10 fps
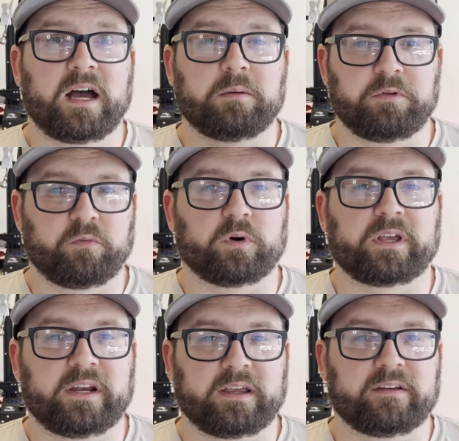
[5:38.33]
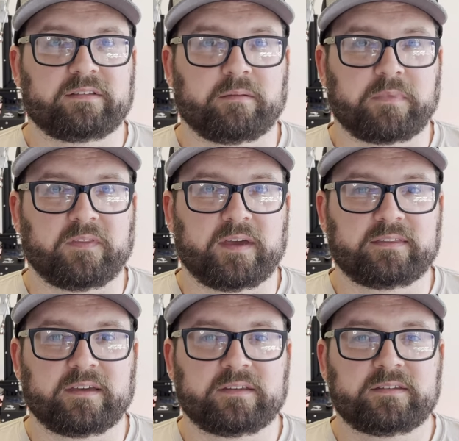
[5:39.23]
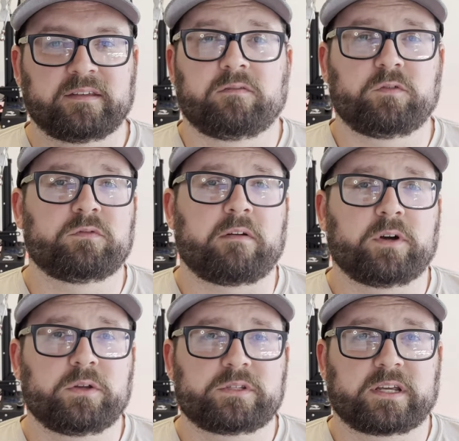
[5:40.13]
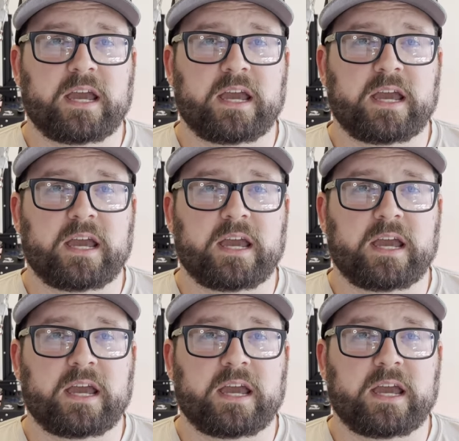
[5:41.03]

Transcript: before getting into something like this. If you've never used a